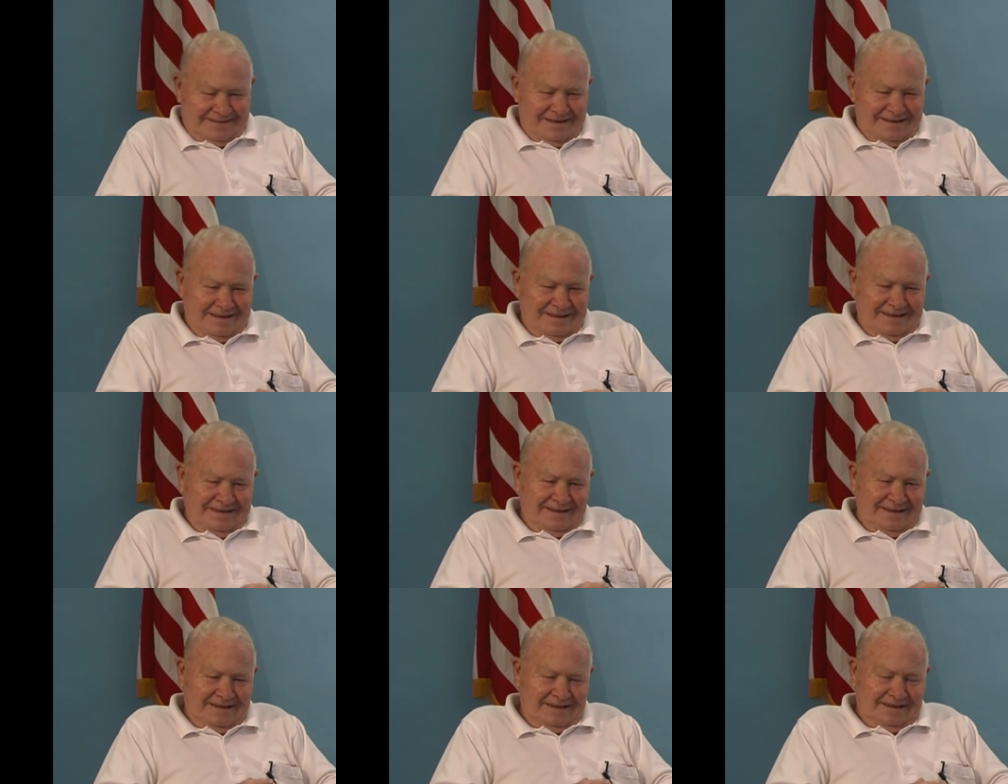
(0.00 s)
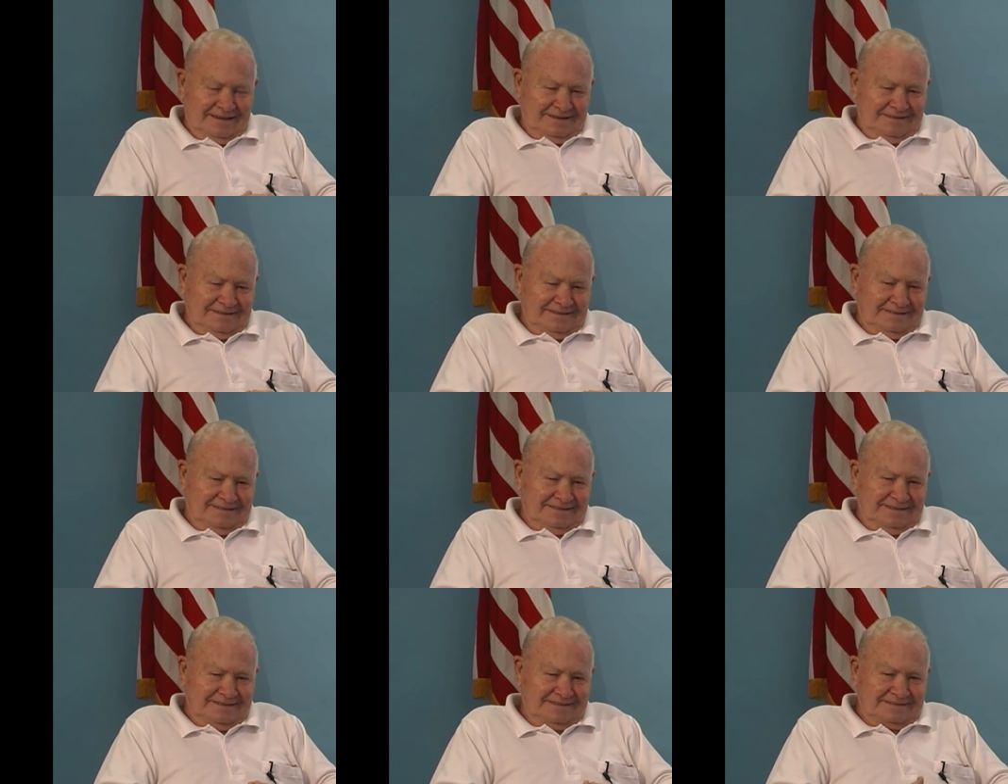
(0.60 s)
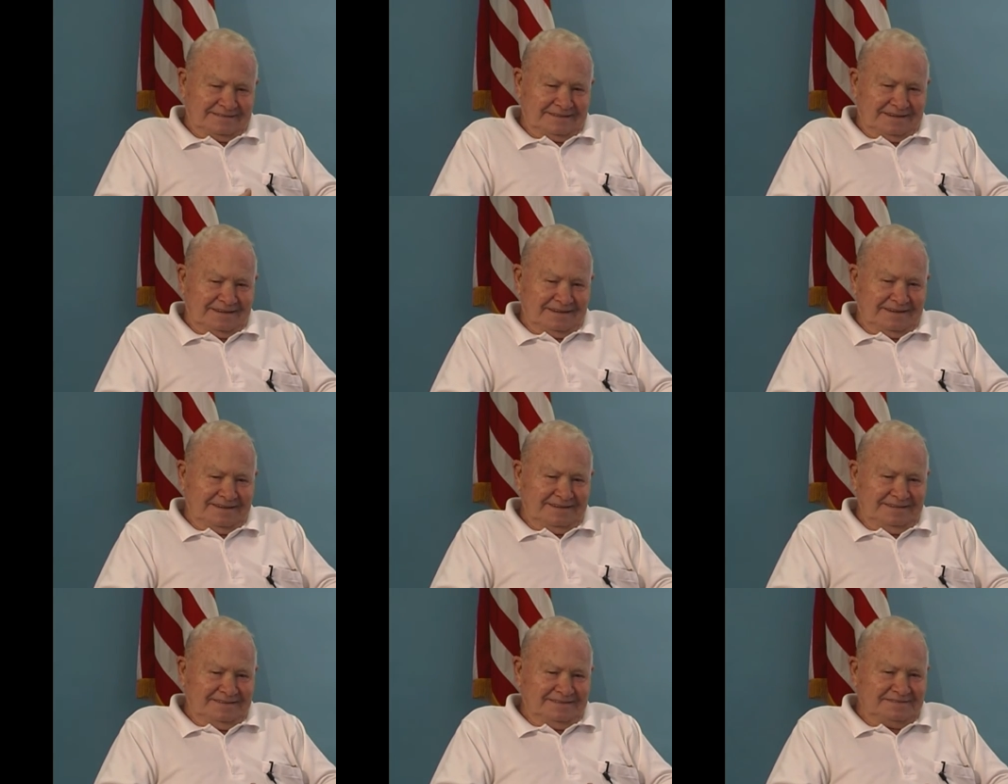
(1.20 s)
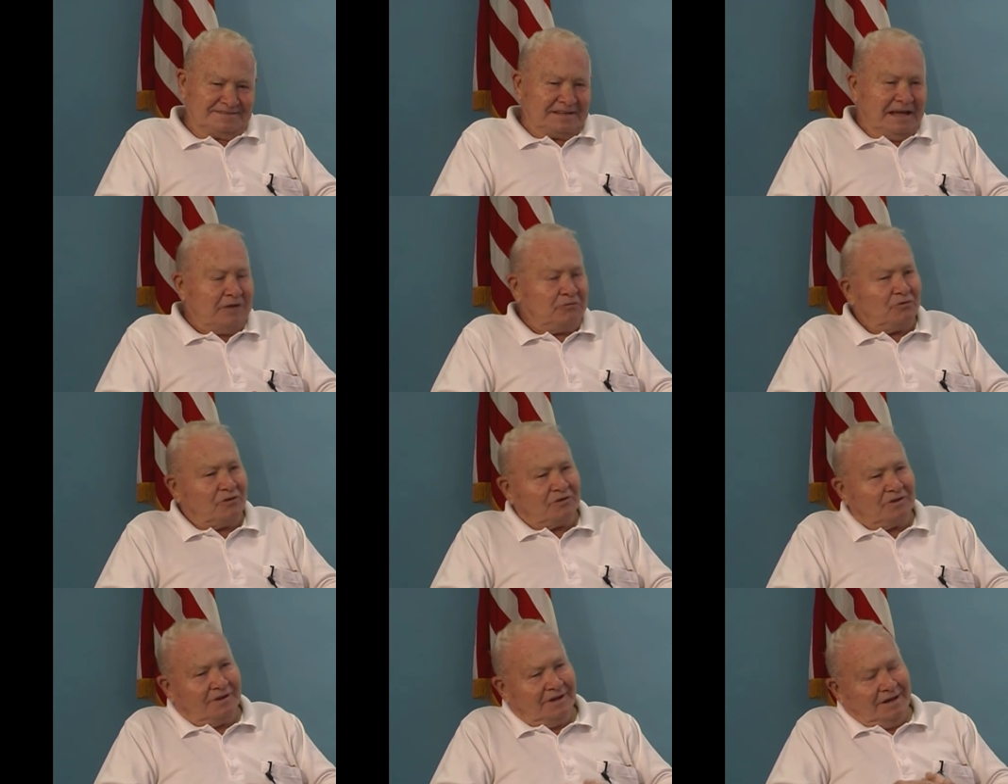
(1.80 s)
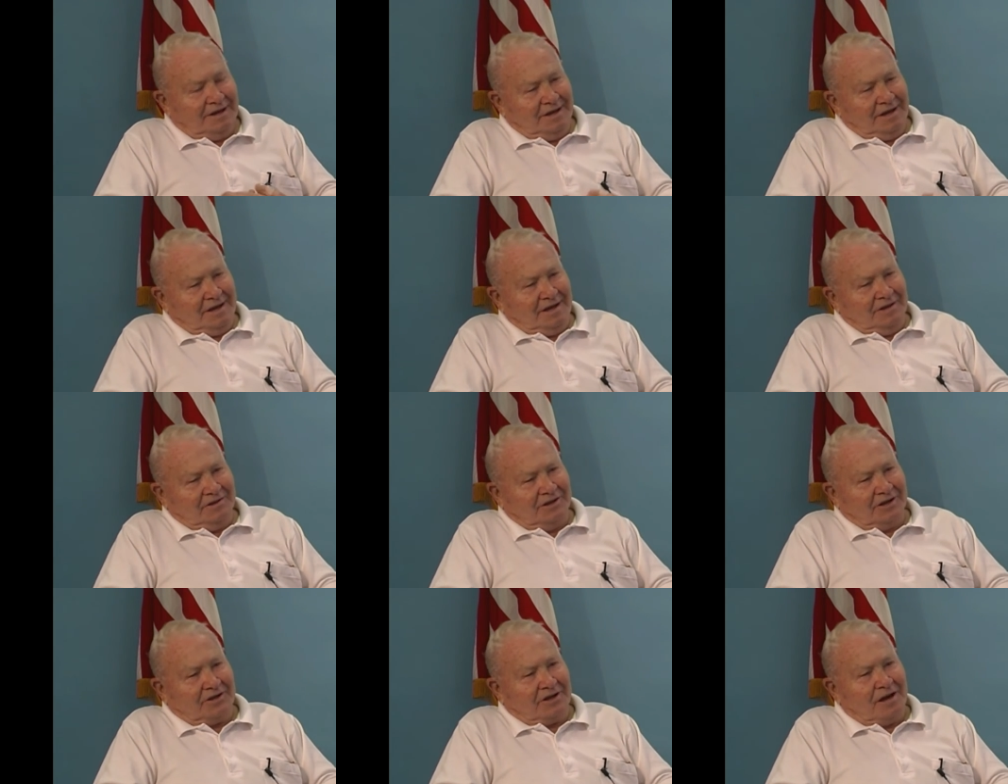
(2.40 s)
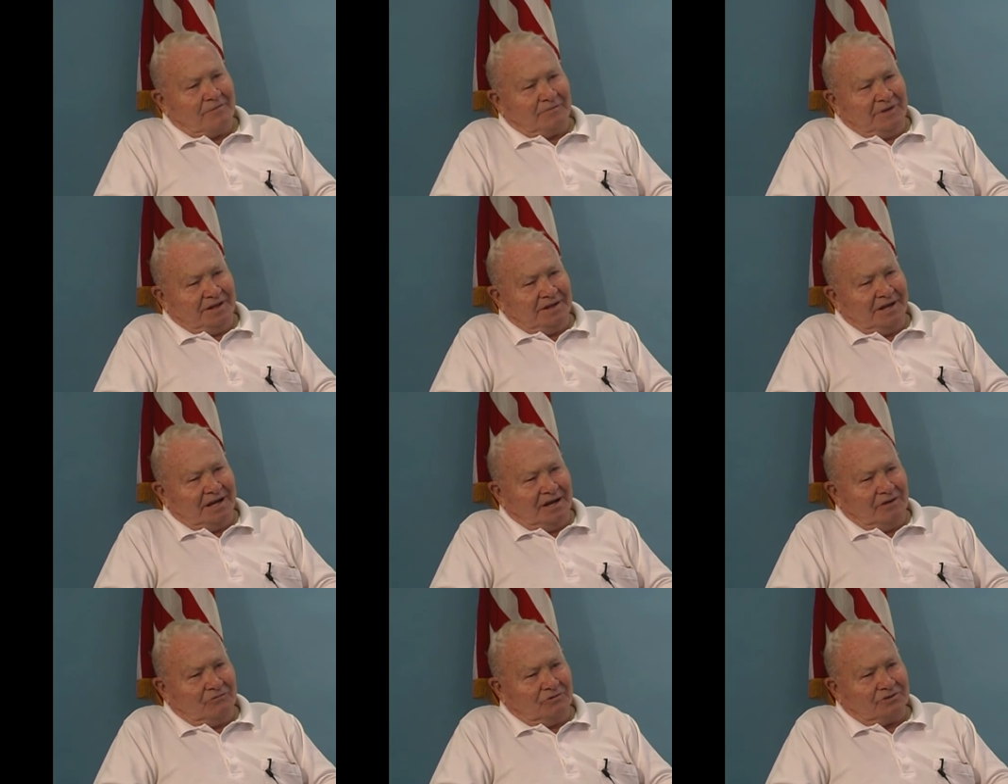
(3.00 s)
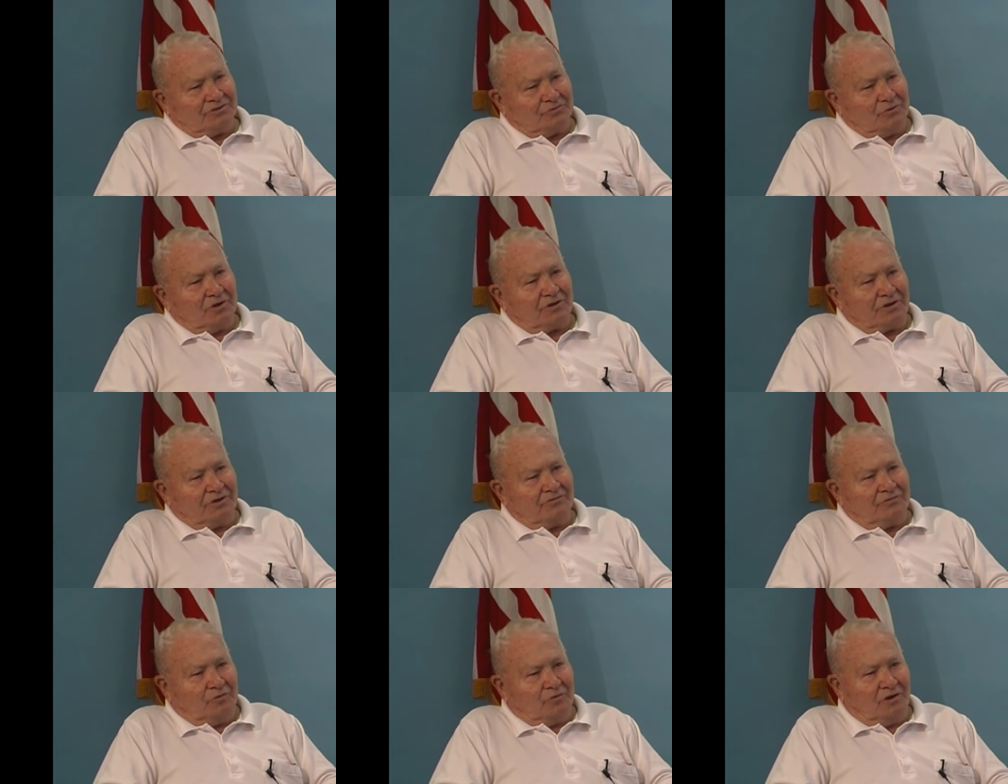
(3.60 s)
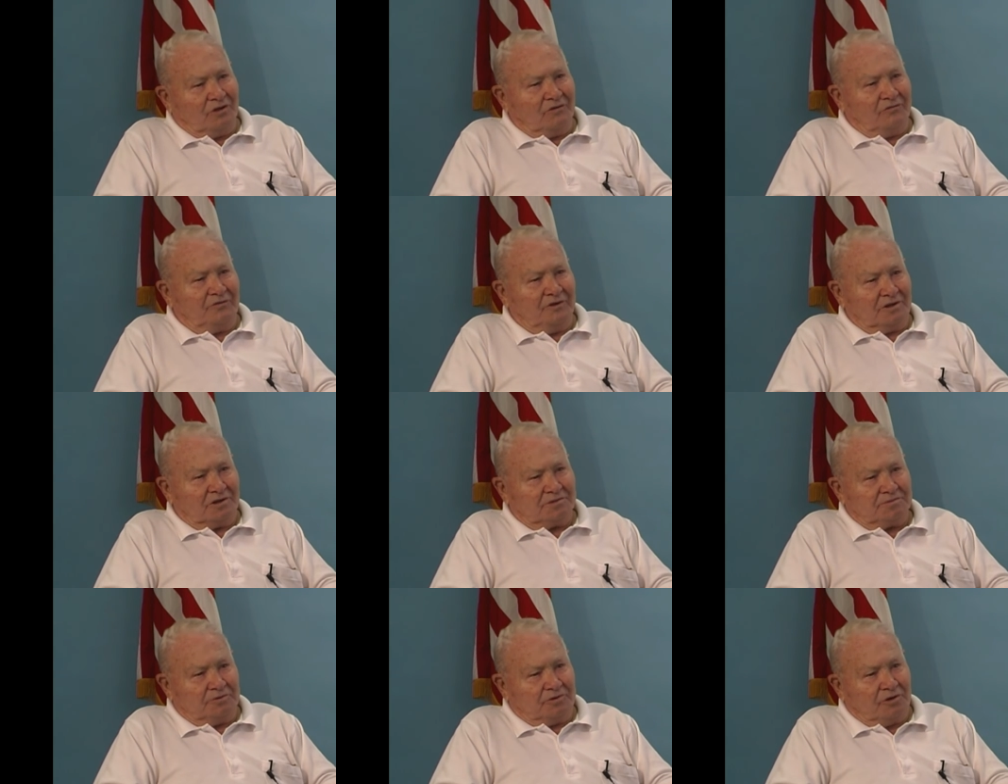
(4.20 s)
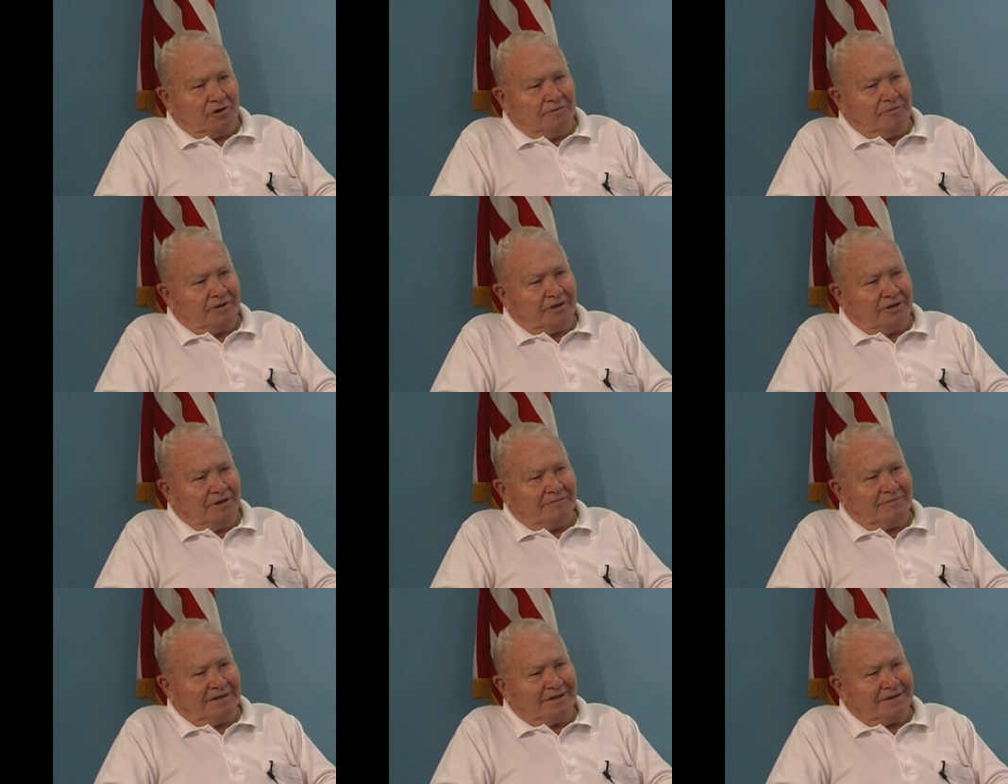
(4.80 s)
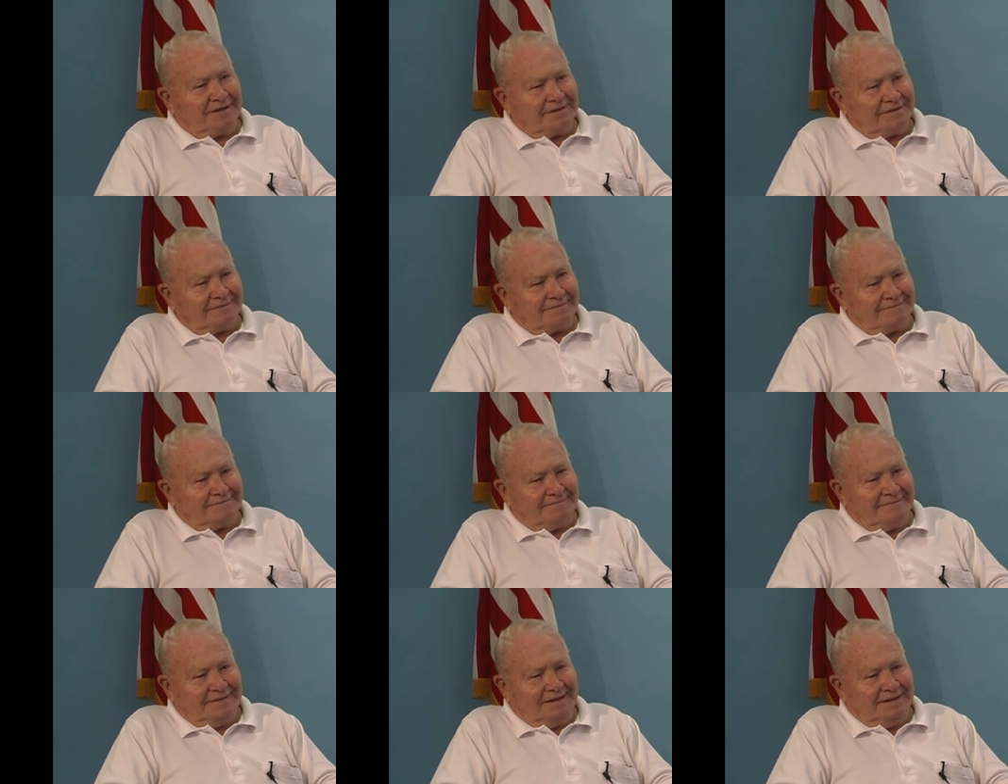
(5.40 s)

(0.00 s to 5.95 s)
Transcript: Sure do. And uh, I stayed with the company that I was working for, the Phillips Petroleum Company, and,